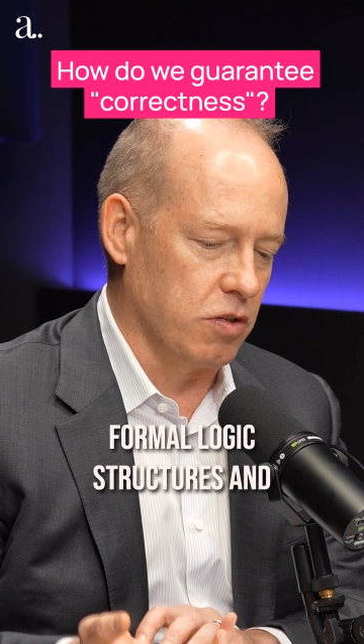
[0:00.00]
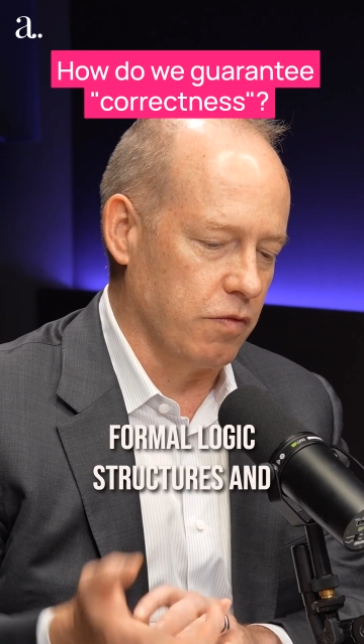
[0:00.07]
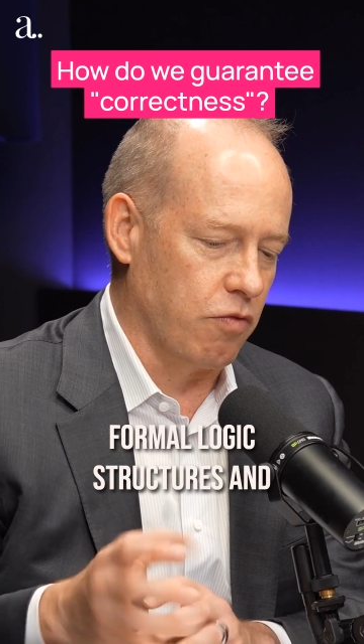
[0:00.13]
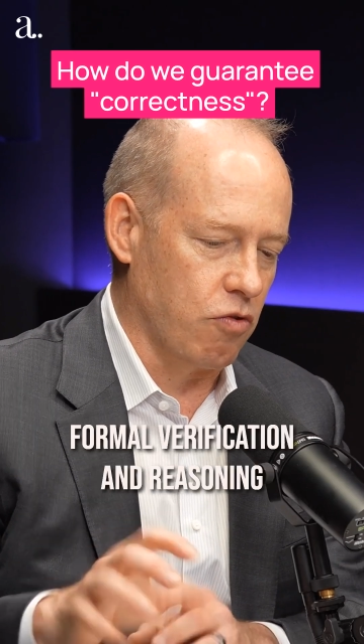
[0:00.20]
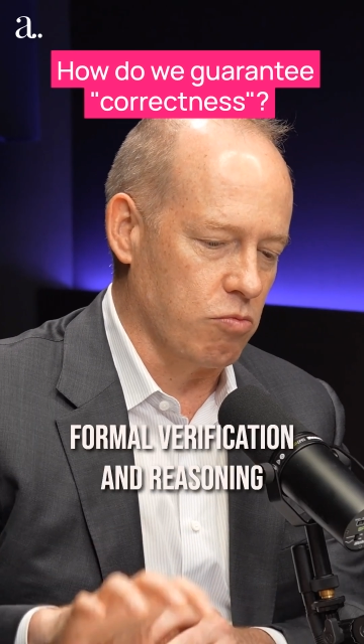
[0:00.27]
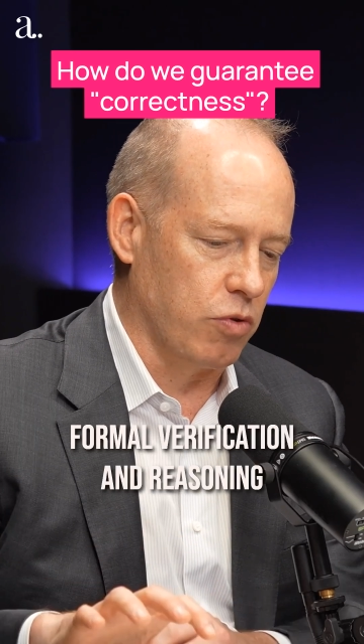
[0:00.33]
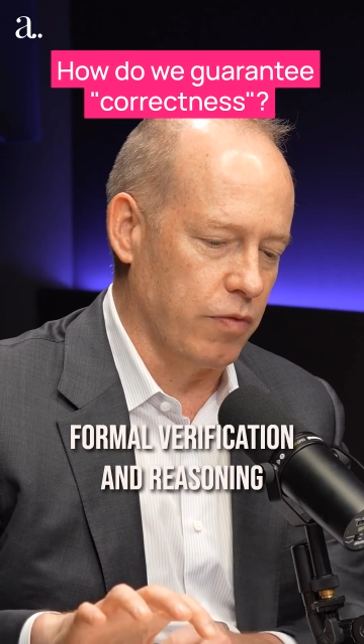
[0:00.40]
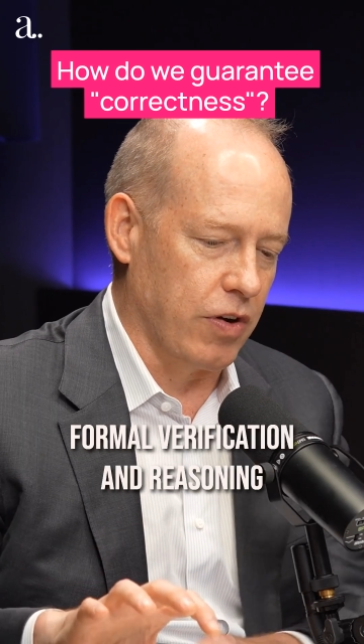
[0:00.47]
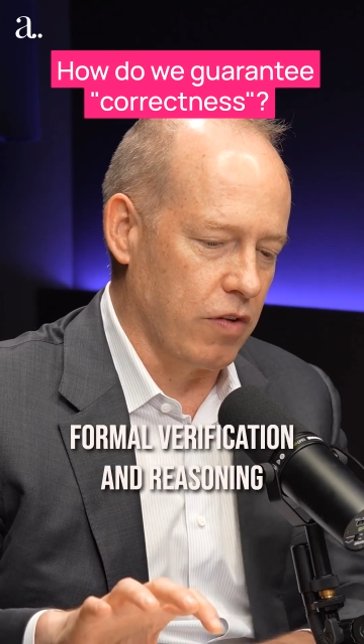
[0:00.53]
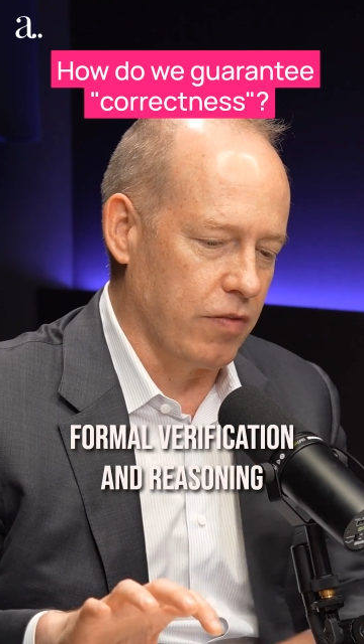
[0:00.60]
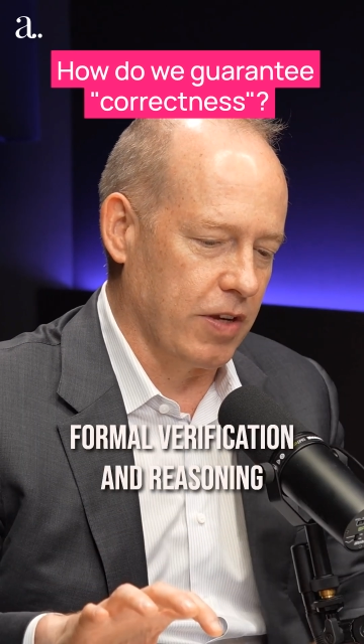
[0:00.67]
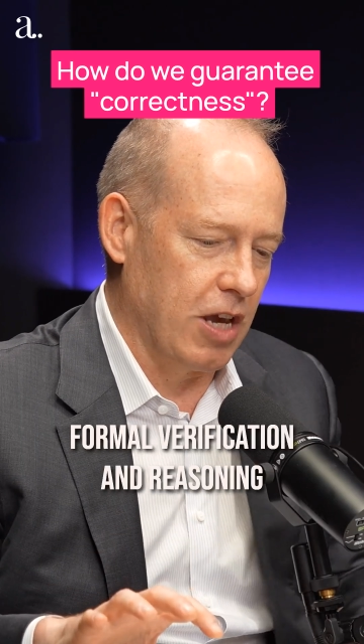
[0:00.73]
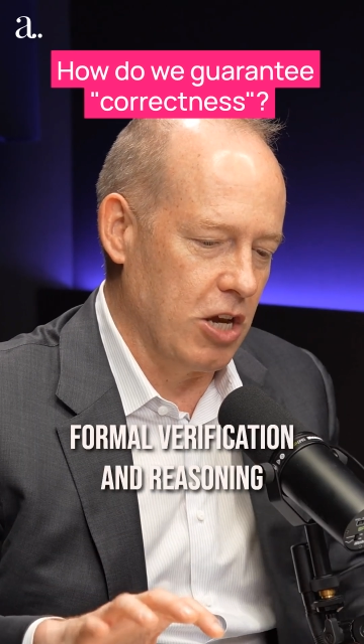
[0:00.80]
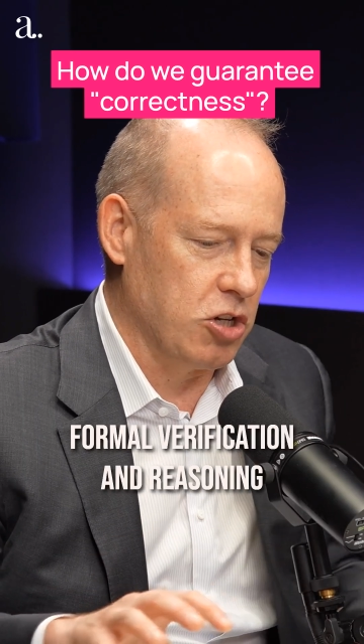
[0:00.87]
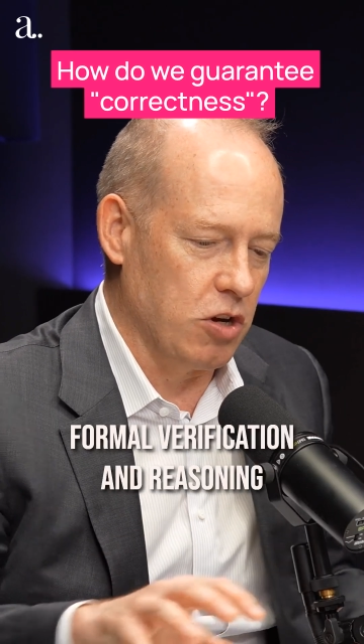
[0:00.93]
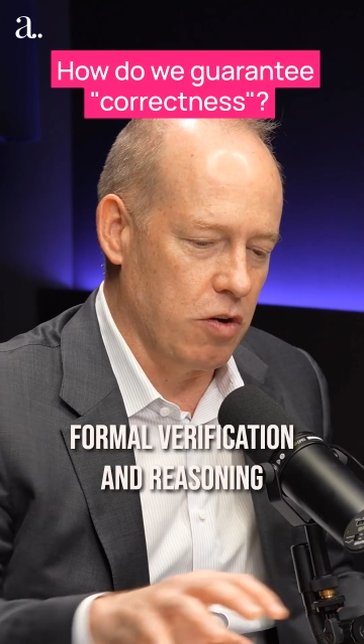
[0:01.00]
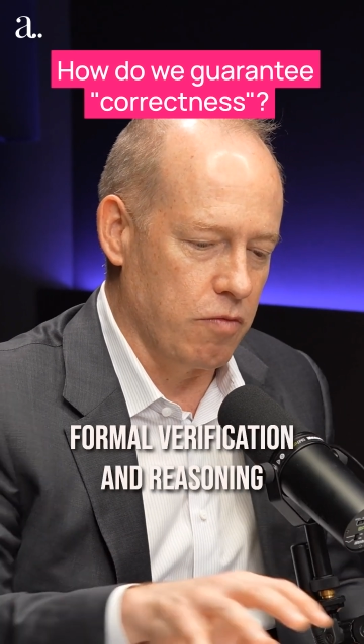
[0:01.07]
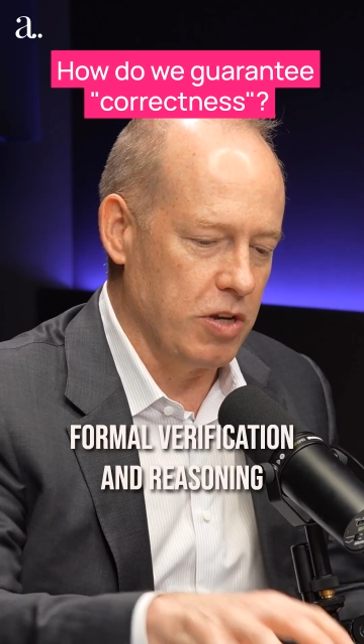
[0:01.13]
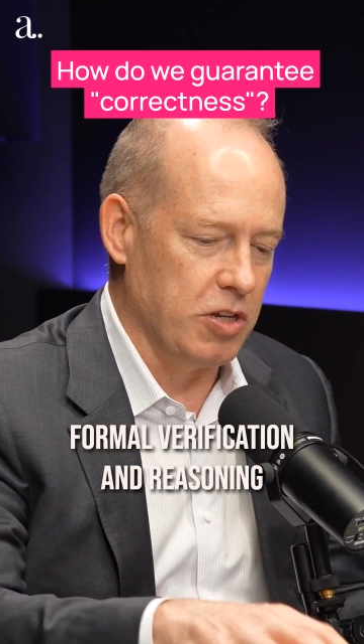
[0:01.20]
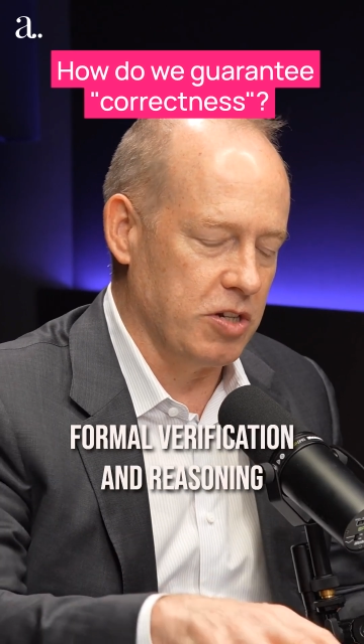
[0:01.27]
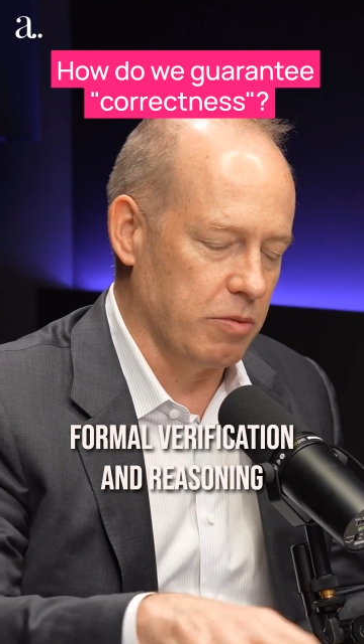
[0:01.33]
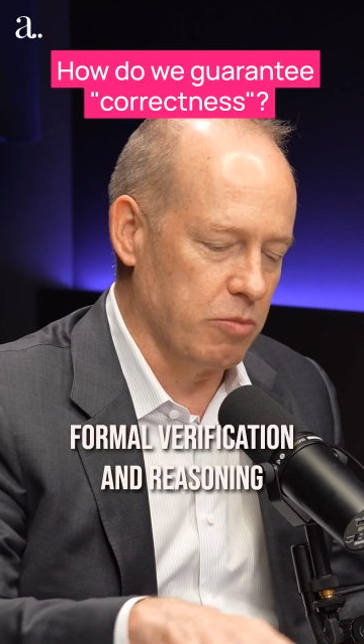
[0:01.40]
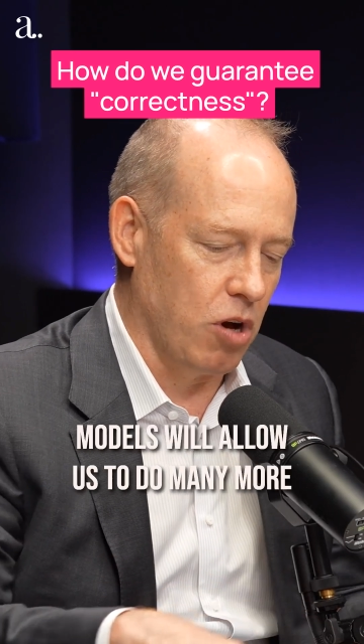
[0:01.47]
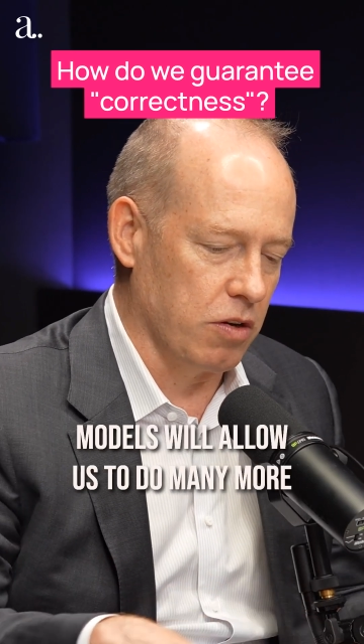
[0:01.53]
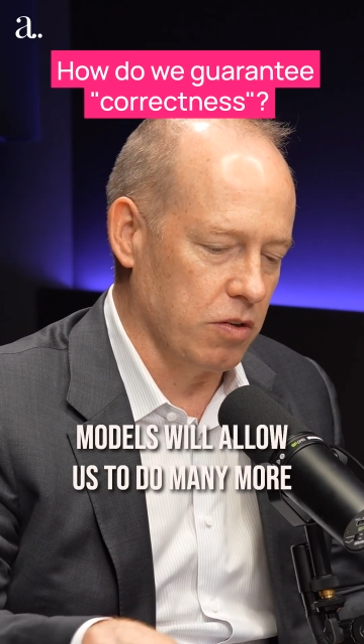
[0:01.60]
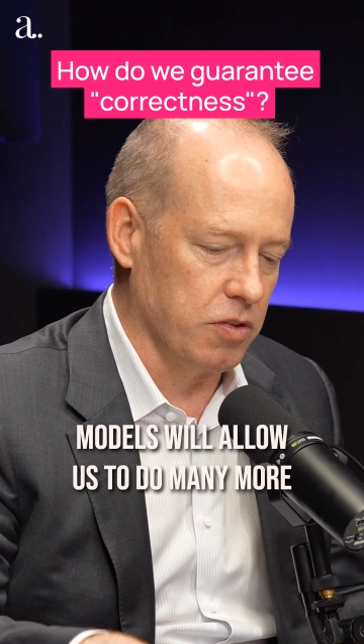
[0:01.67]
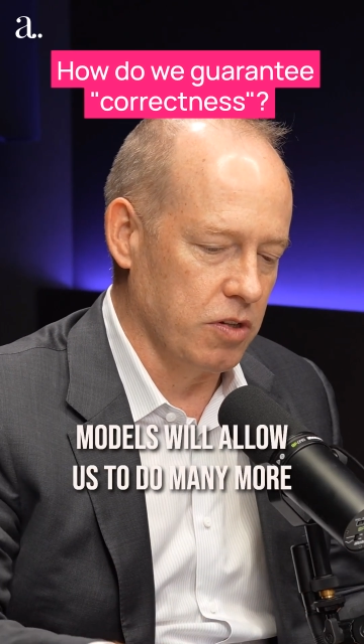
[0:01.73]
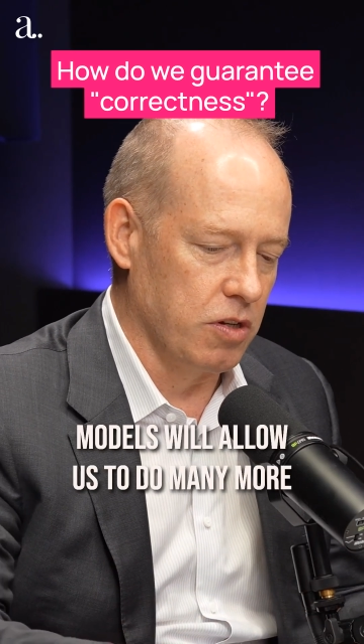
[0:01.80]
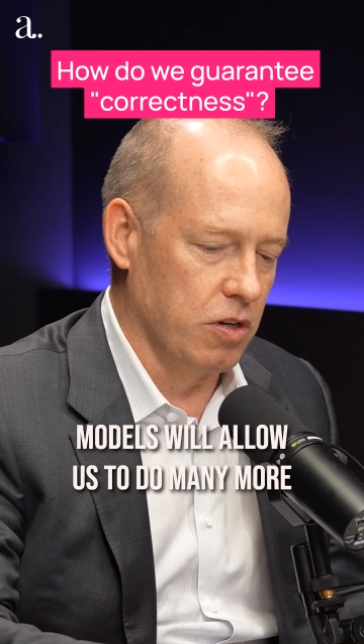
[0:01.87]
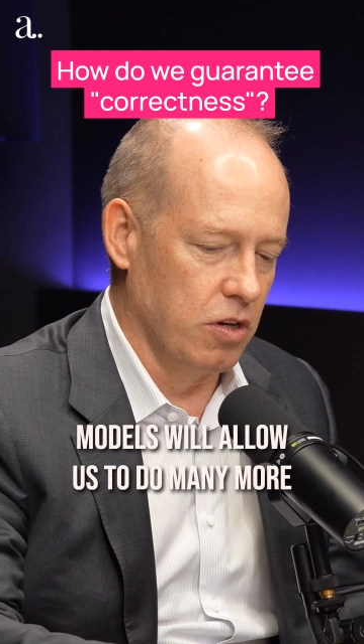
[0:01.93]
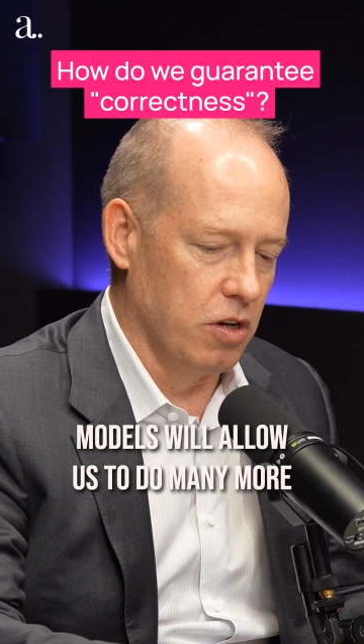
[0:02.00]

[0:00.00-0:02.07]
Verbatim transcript: and formal verification and reasoning models